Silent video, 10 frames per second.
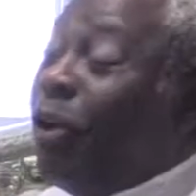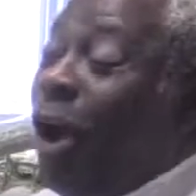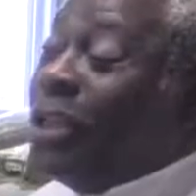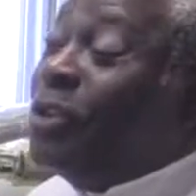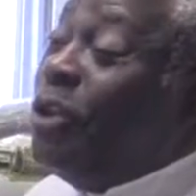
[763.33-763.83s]

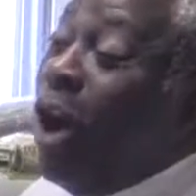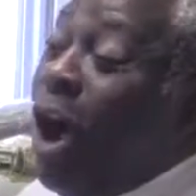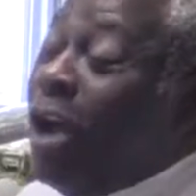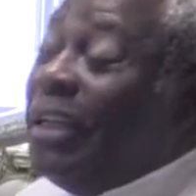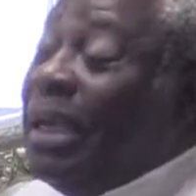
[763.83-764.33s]
Because
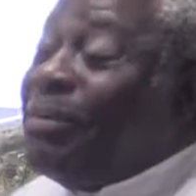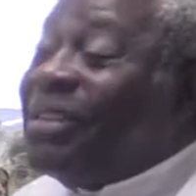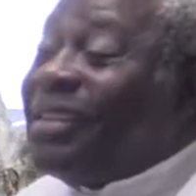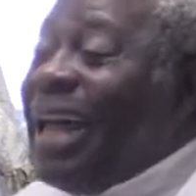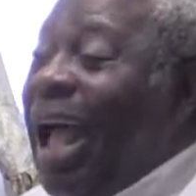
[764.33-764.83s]
God
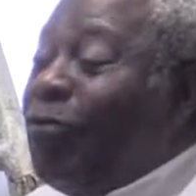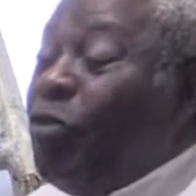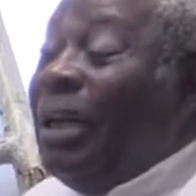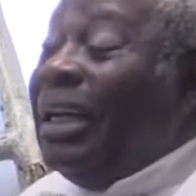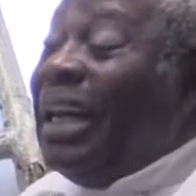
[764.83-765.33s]
himself
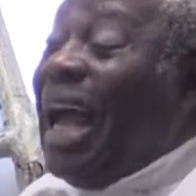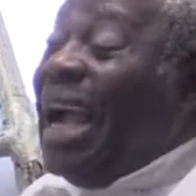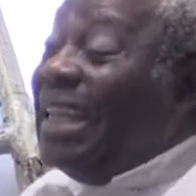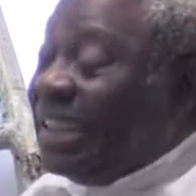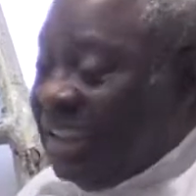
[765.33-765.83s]
will
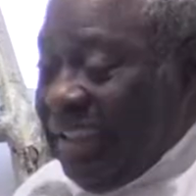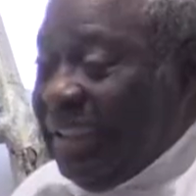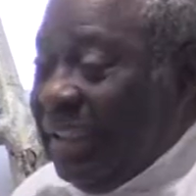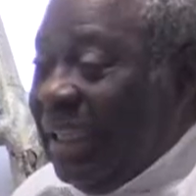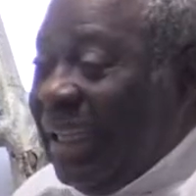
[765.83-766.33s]

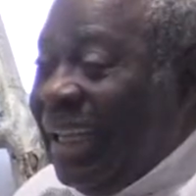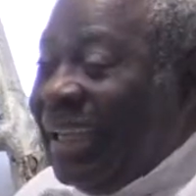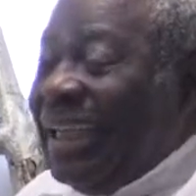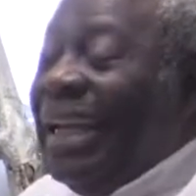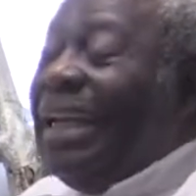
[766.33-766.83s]
lighten
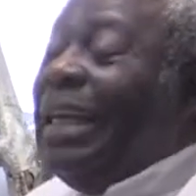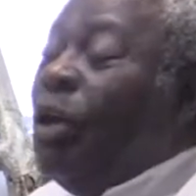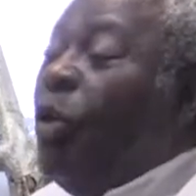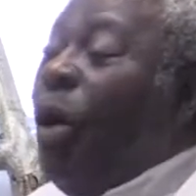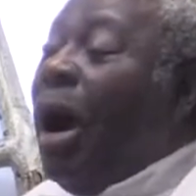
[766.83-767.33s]
the
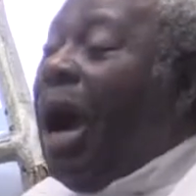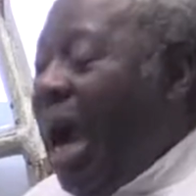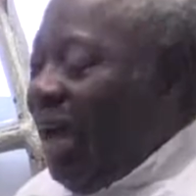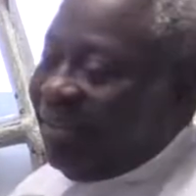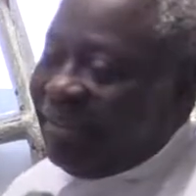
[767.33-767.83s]
new
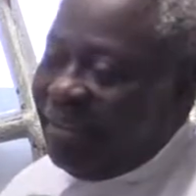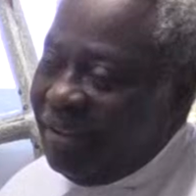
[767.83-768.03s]
earth.